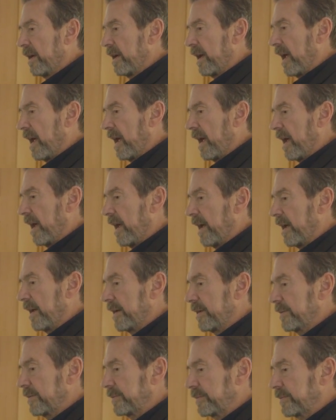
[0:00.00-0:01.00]

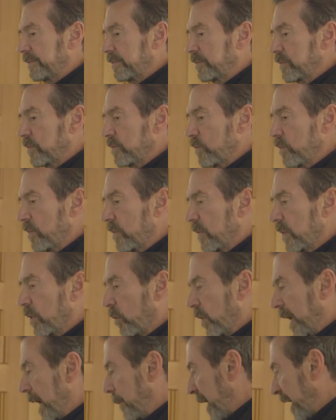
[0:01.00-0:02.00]
um,
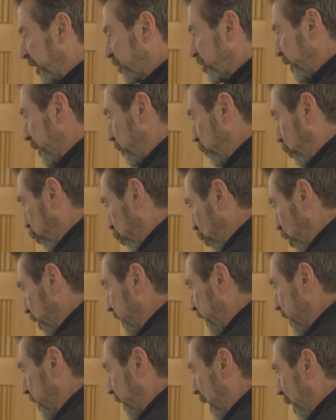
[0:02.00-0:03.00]
when I'm actually
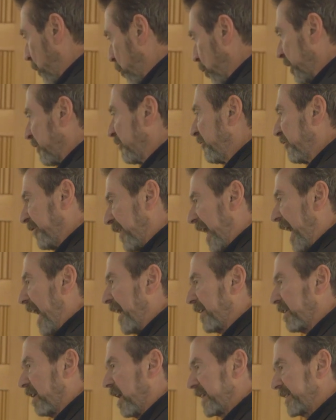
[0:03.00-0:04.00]
working, I work
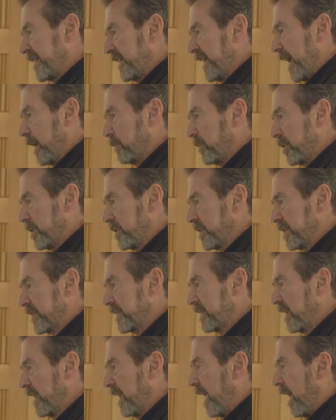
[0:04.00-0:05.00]
flat on
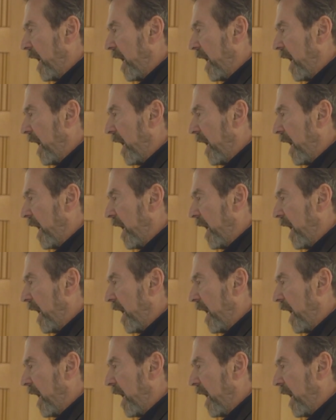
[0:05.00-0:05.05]
tables.